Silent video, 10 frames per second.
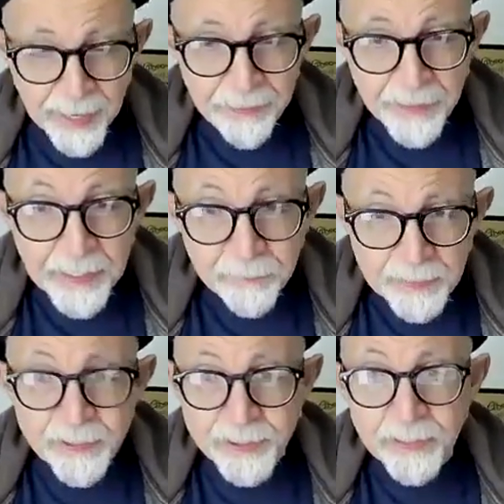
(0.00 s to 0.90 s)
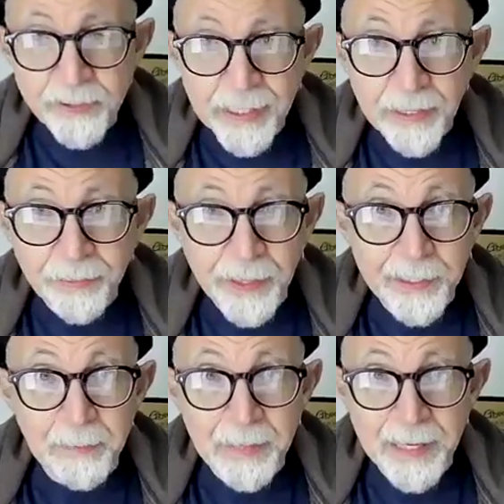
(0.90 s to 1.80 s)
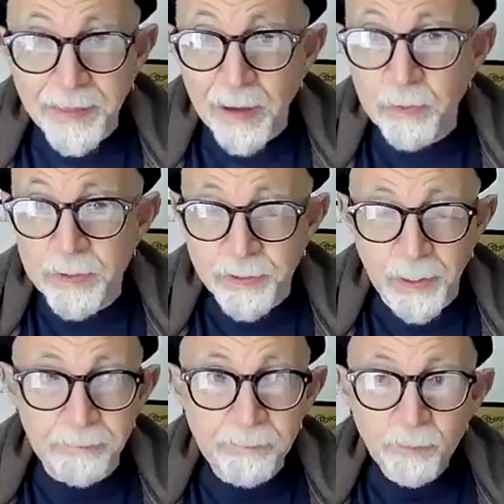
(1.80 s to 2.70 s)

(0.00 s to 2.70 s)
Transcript: And I think if he sensed anything in me that was